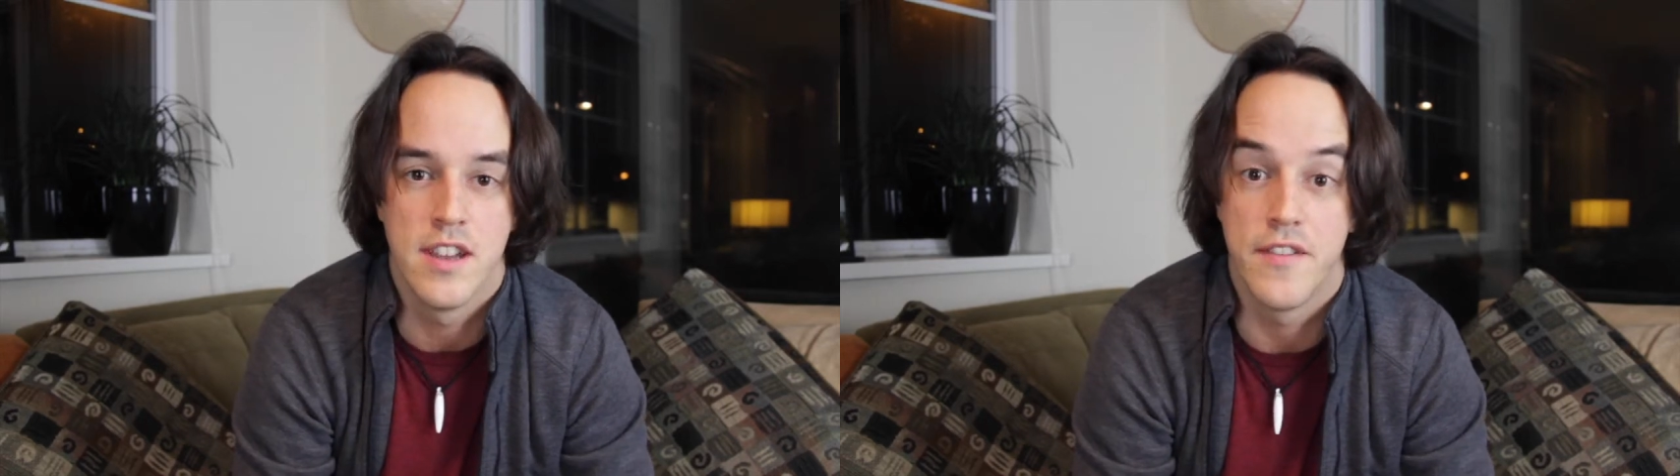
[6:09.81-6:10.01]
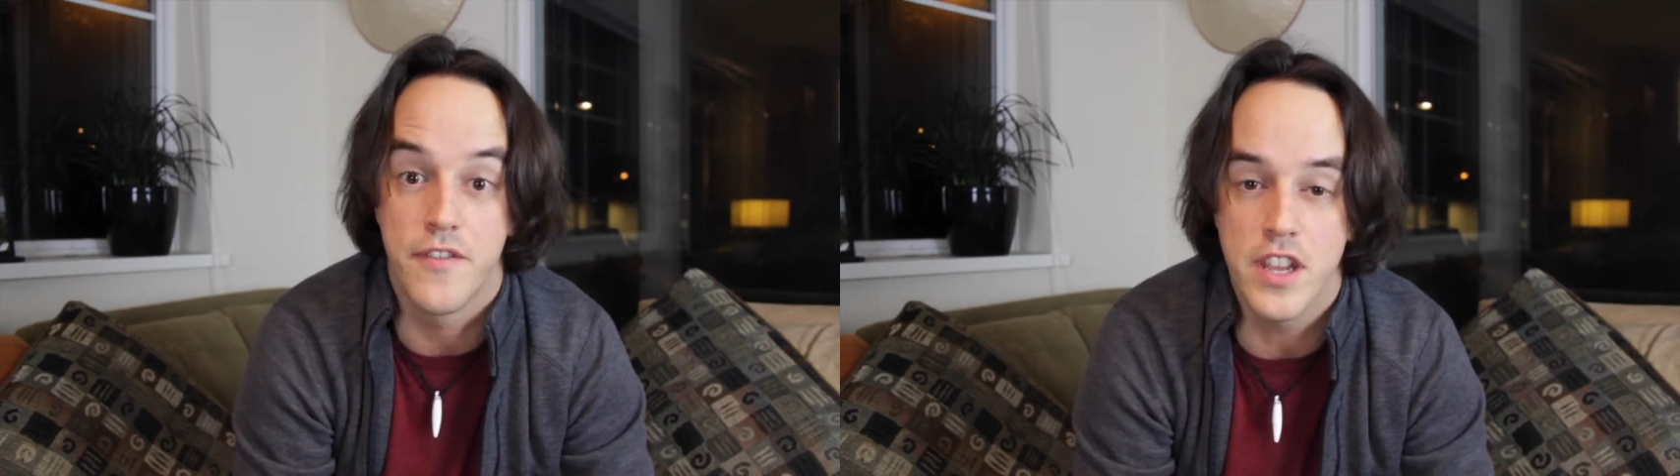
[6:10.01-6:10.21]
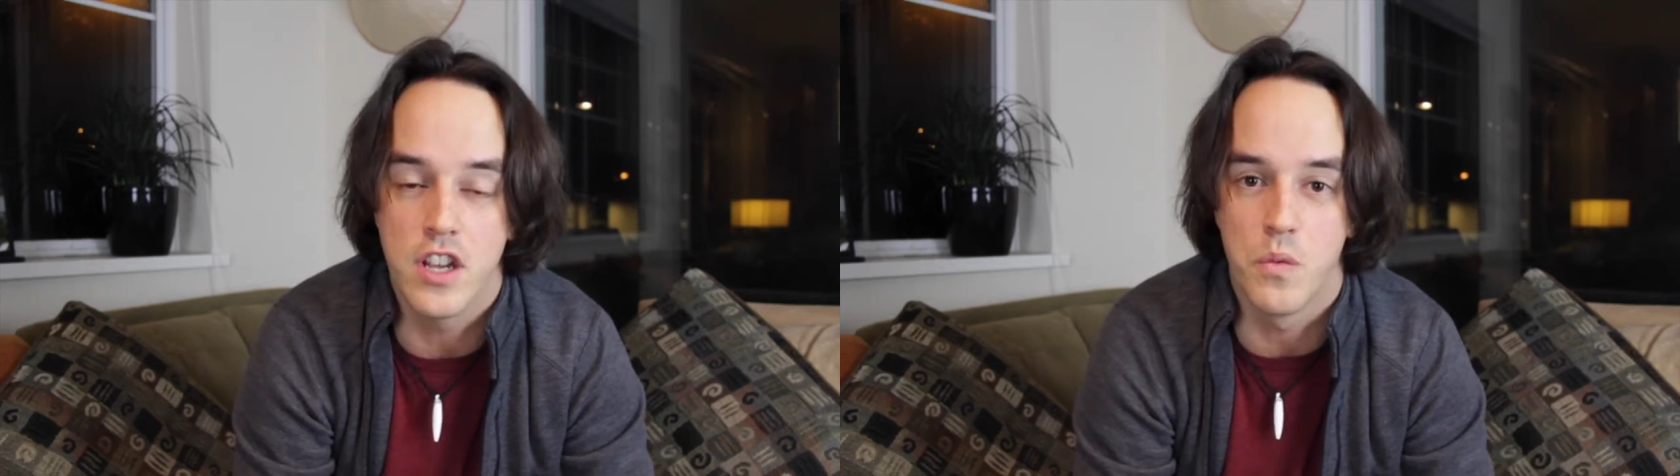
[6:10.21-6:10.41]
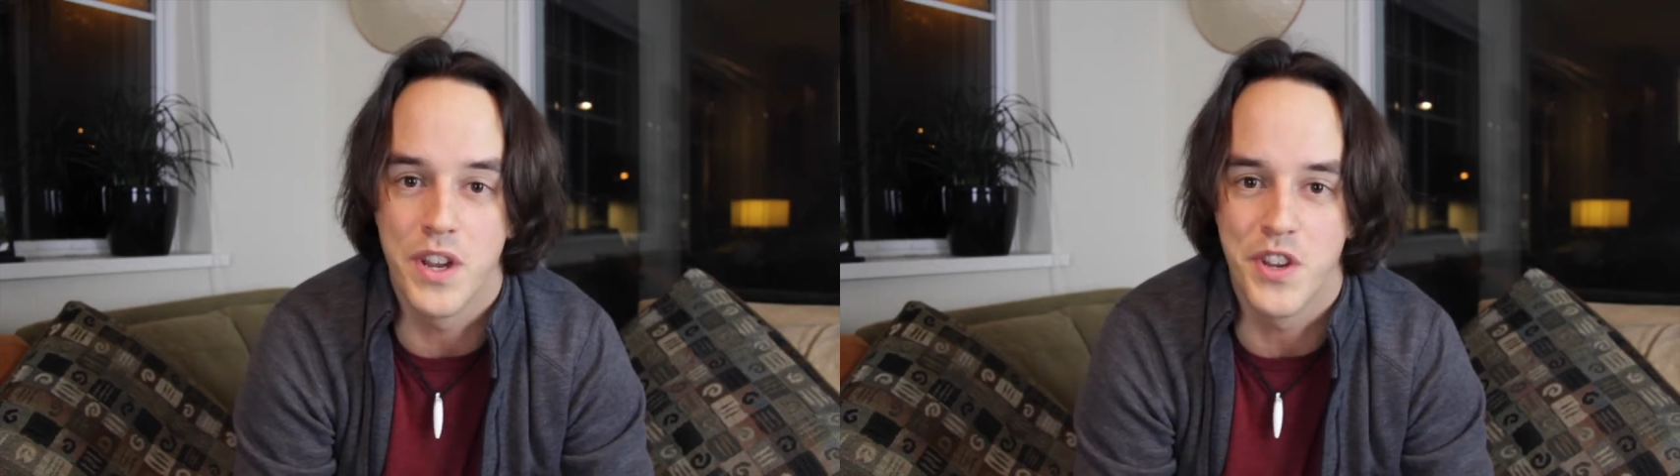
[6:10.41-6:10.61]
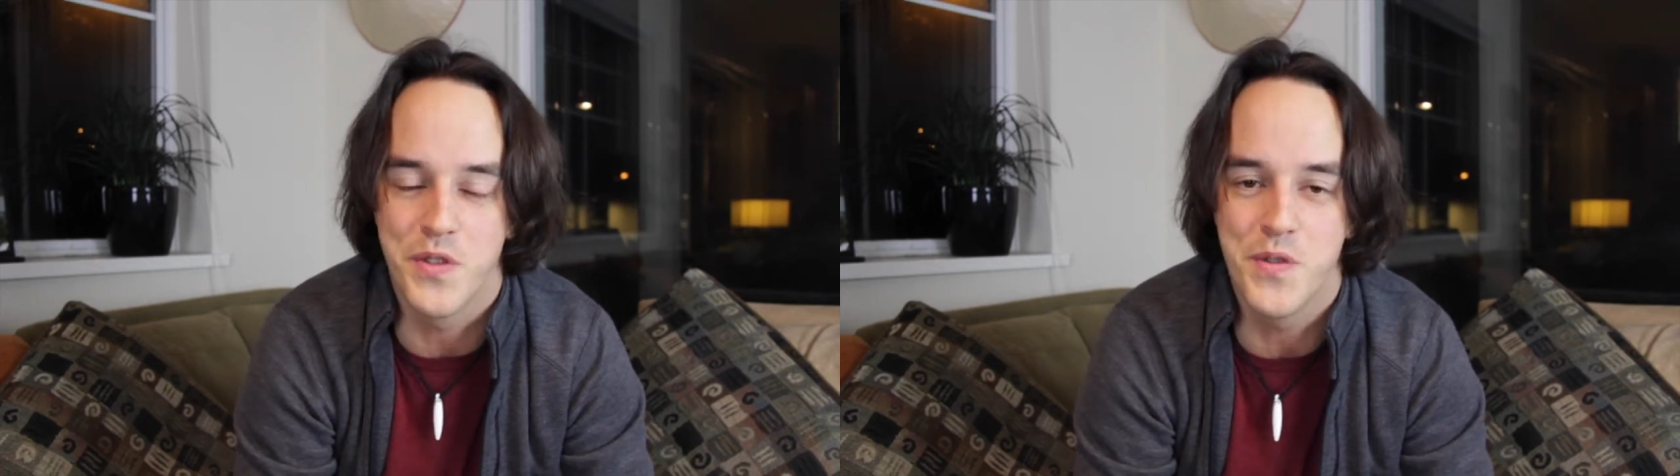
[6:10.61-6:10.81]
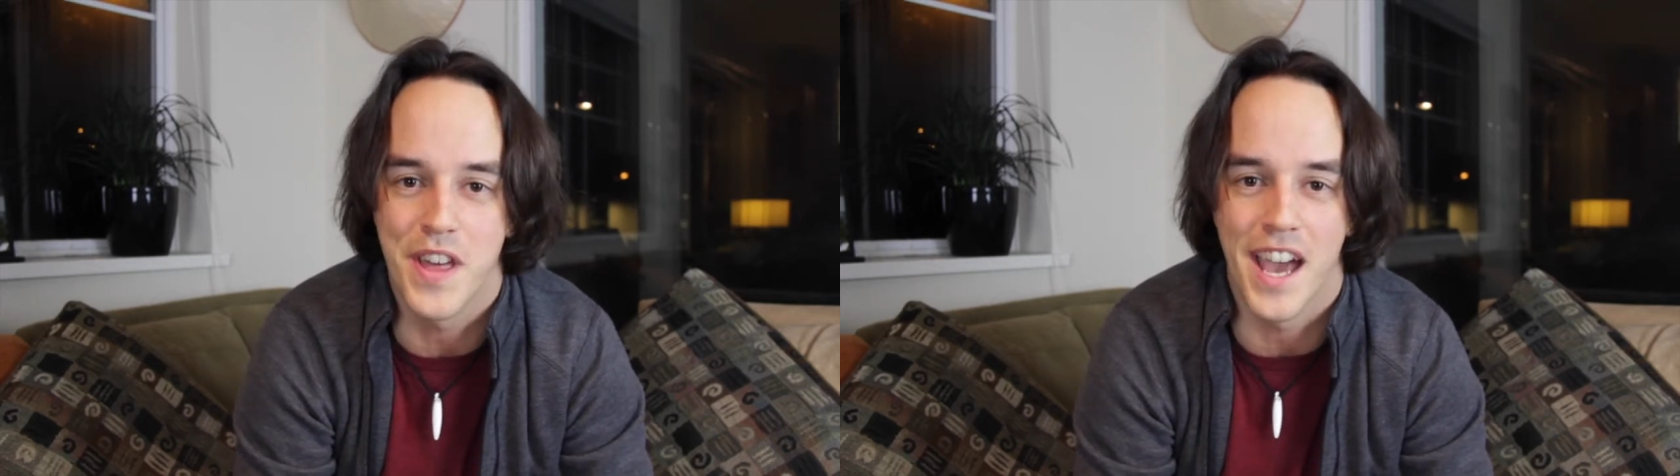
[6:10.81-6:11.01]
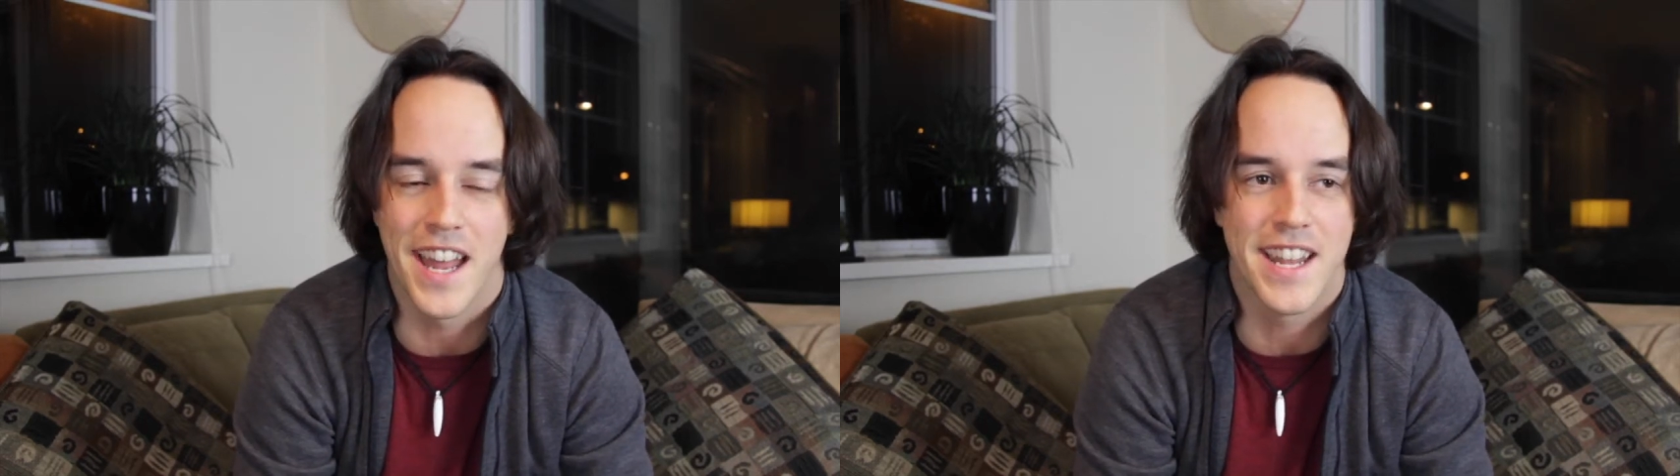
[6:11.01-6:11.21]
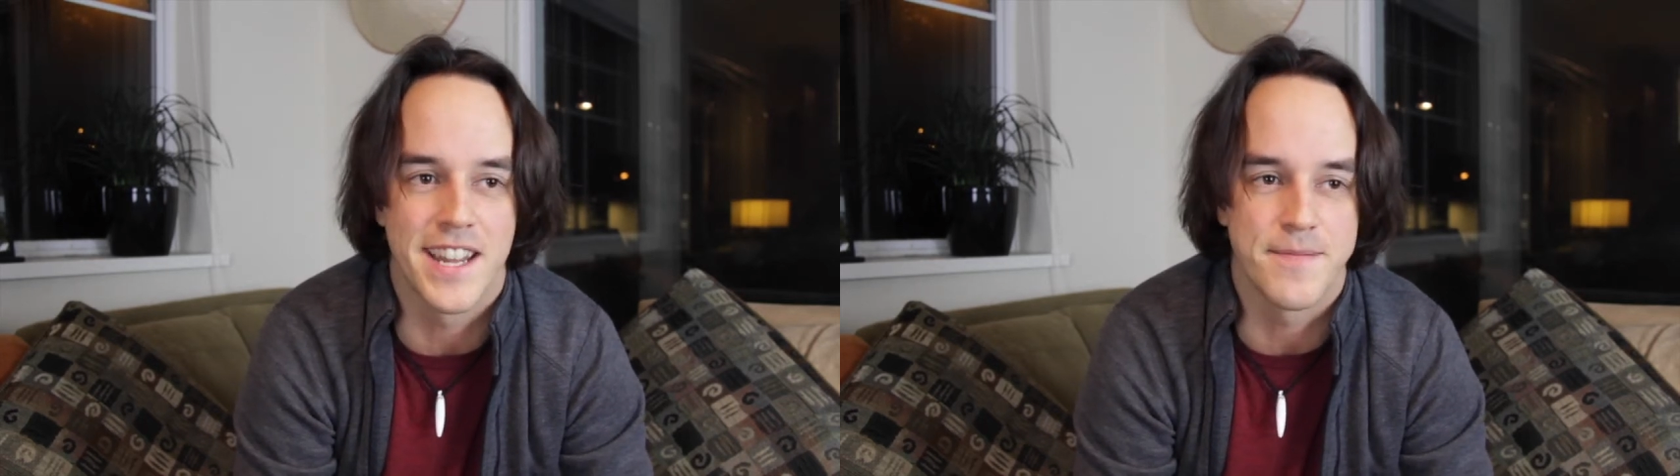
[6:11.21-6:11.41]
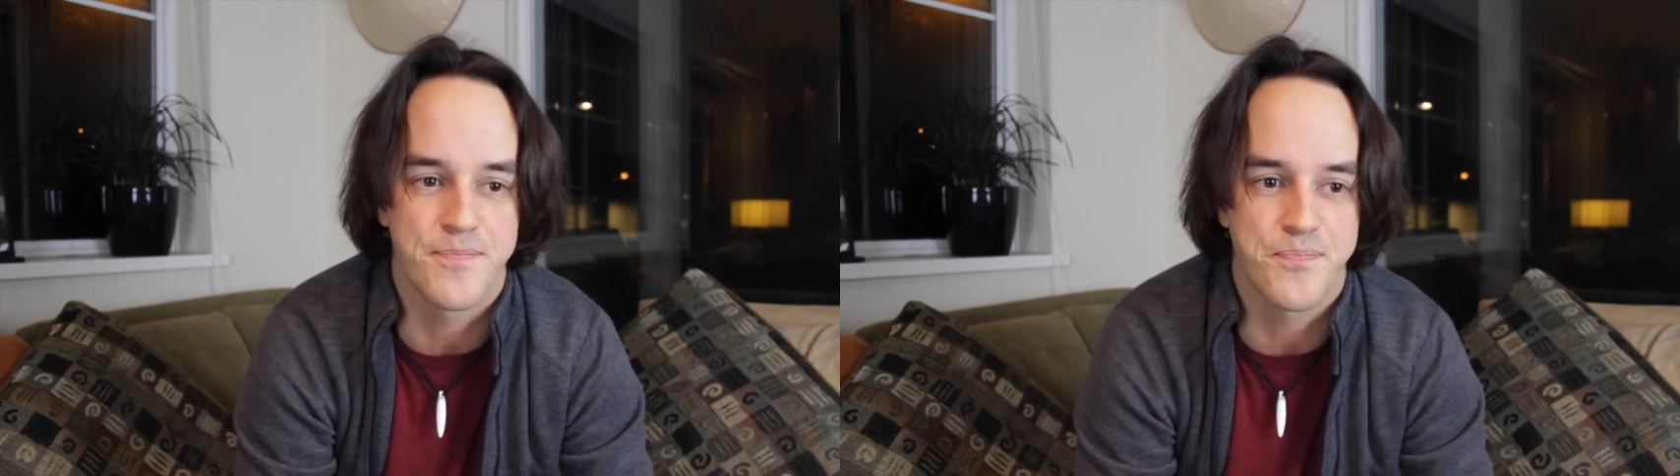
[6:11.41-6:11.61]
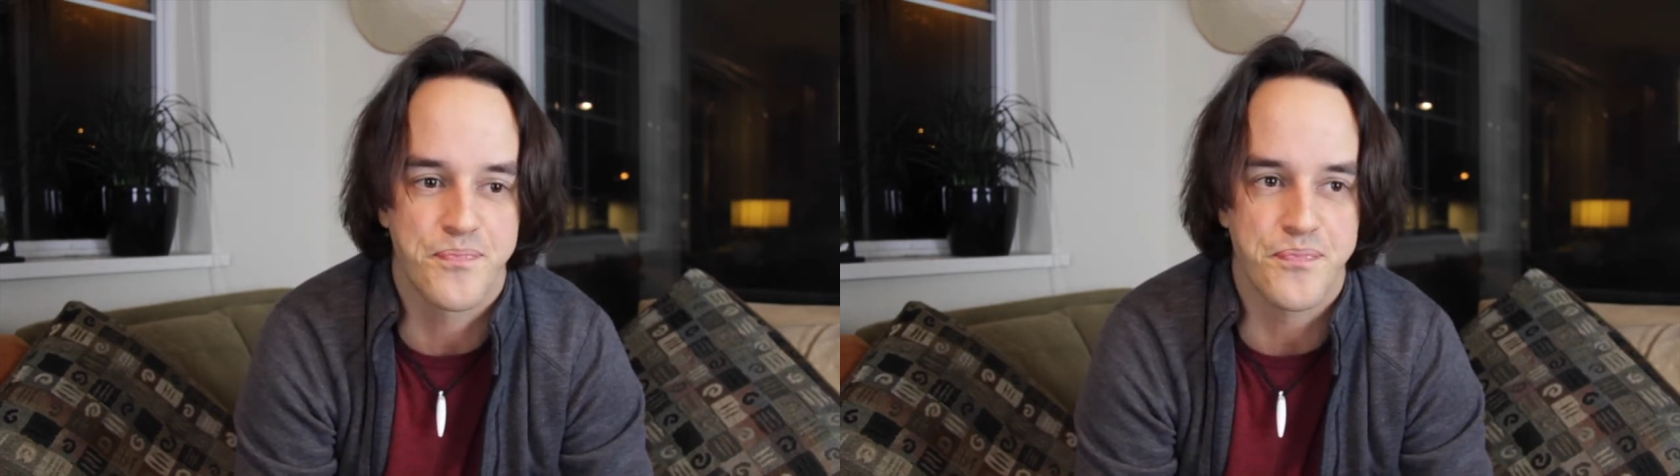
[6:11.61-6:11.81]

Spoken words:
feel when you do that. And